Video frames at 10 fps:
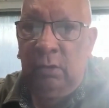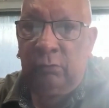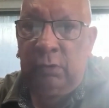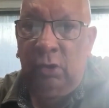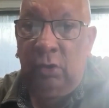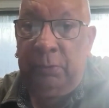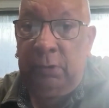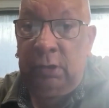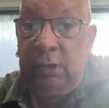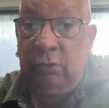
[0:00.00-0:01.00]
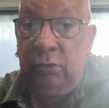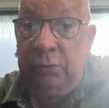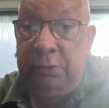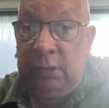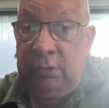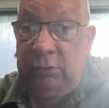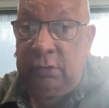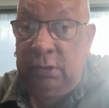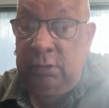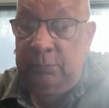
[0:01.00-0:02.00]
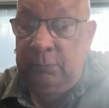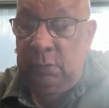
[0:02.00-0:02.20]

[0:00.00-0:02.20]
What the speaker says: reopen at noonday today.